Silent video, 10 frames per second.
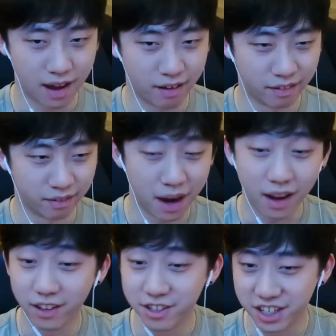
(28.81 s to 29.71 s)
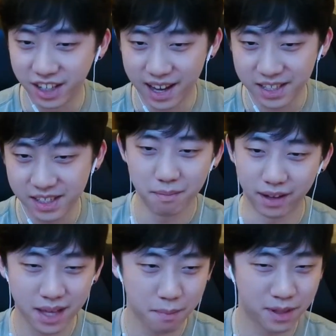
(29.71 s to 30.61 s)
on biology class,
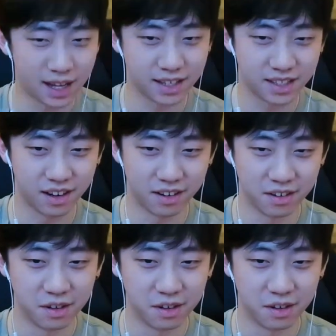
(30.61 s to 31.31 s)
but chem class, they're,